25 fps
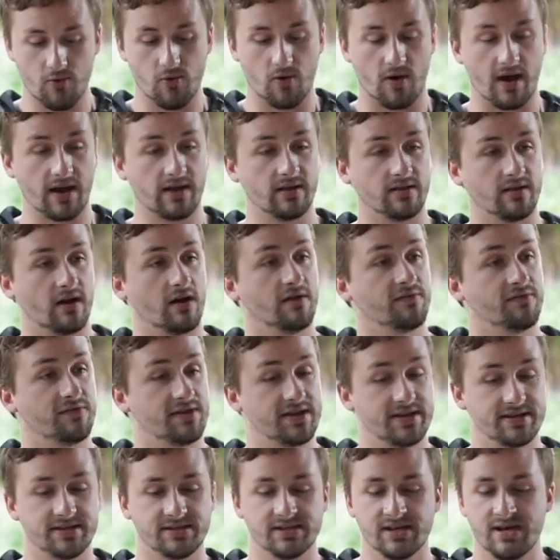cool. I love
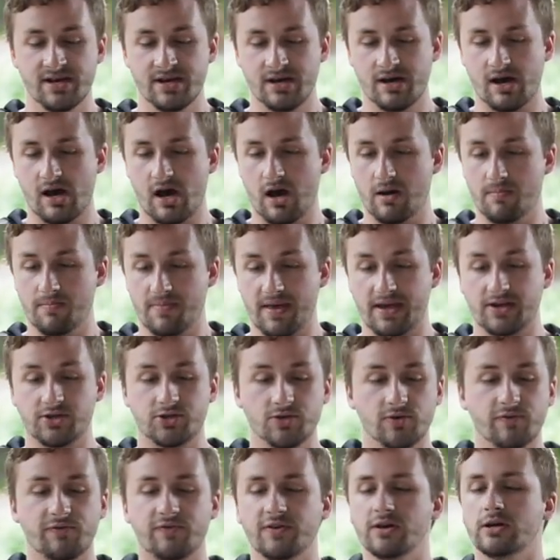these. Um, they
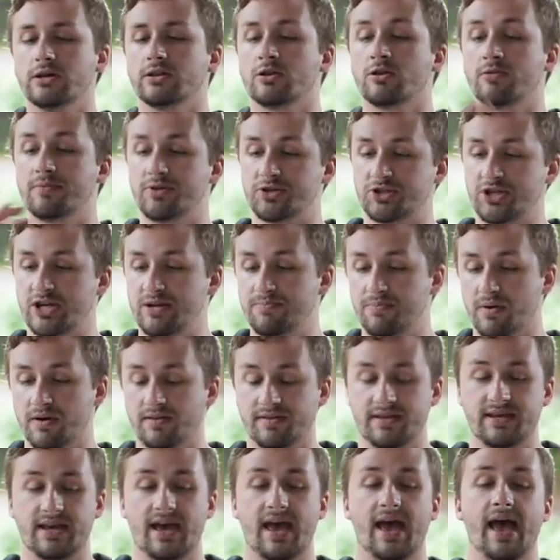do feel a little bit cheap
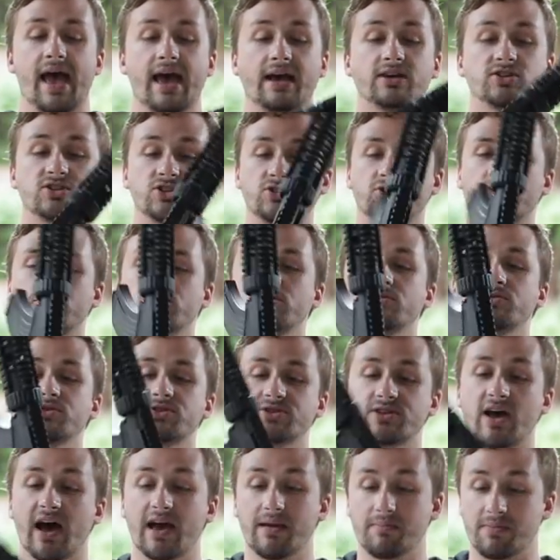on the external
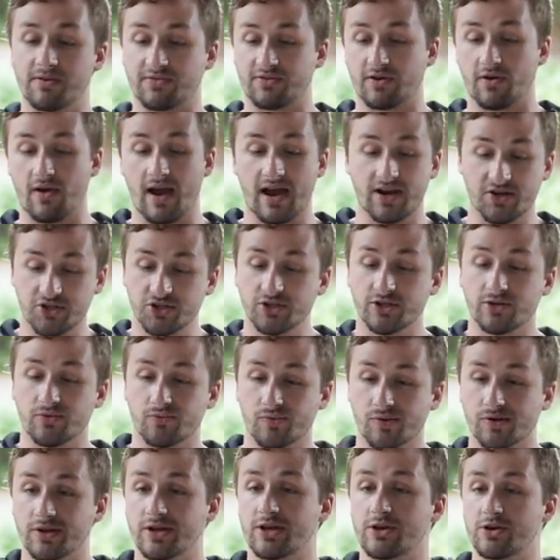side, but they're actually
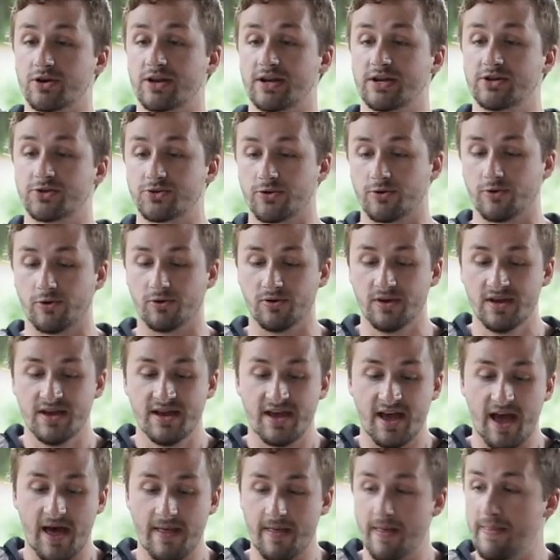really good internal.
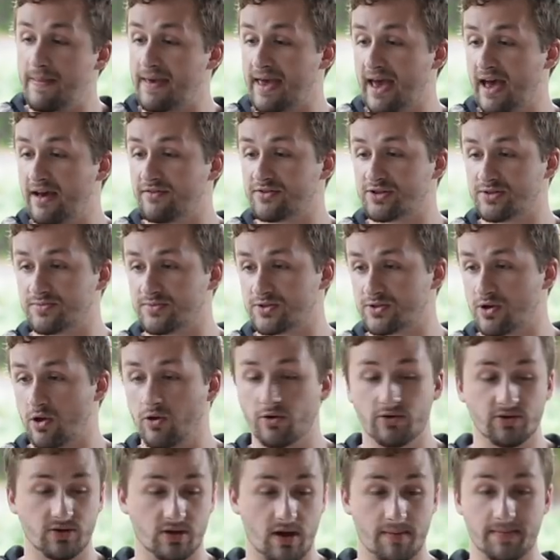And then they have some
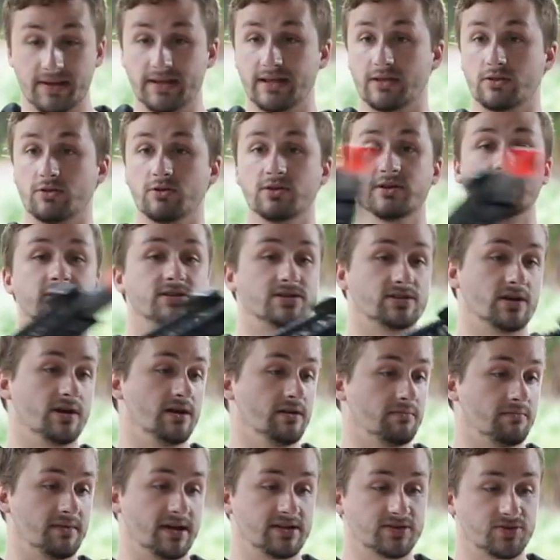solid, I mean, like, look at this
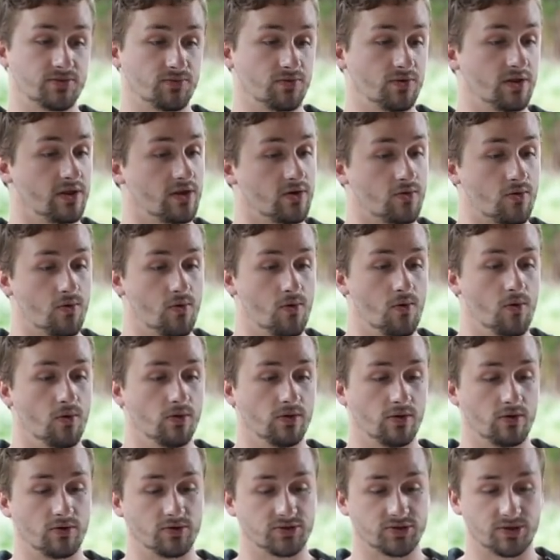gun. That's a really
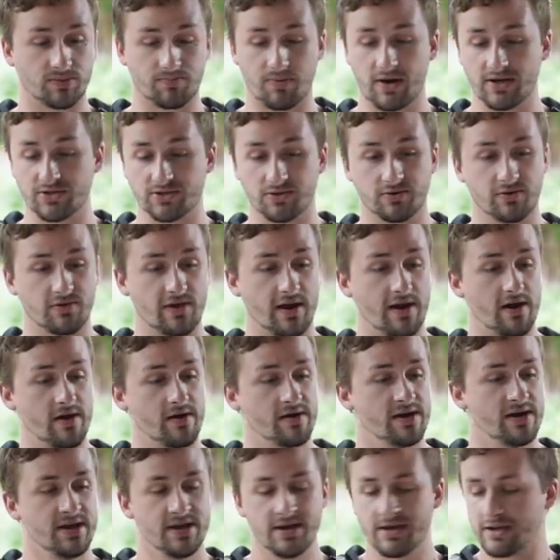cool little suppressor
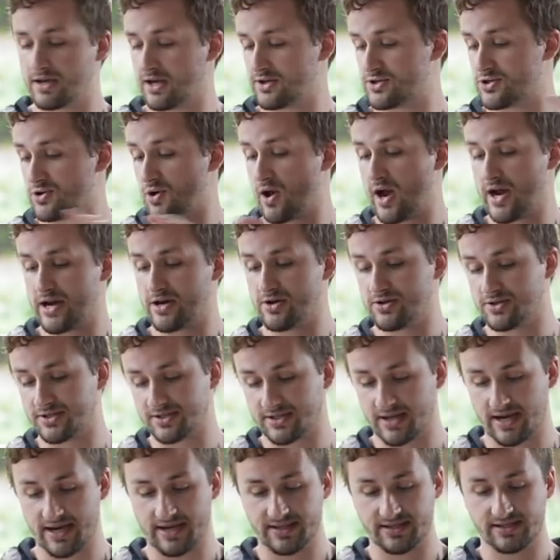there. Got your iron
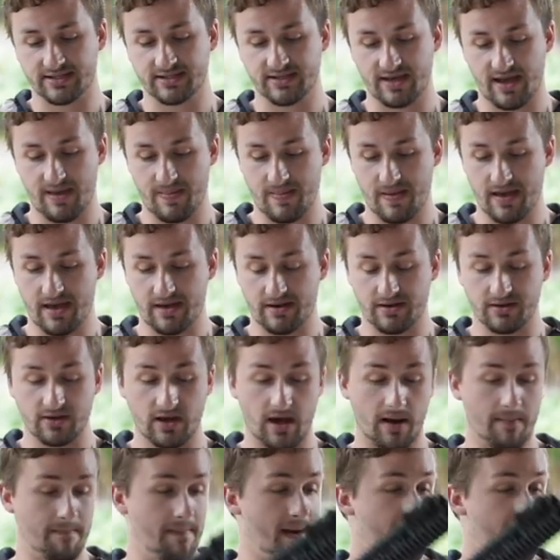sights, and then you got a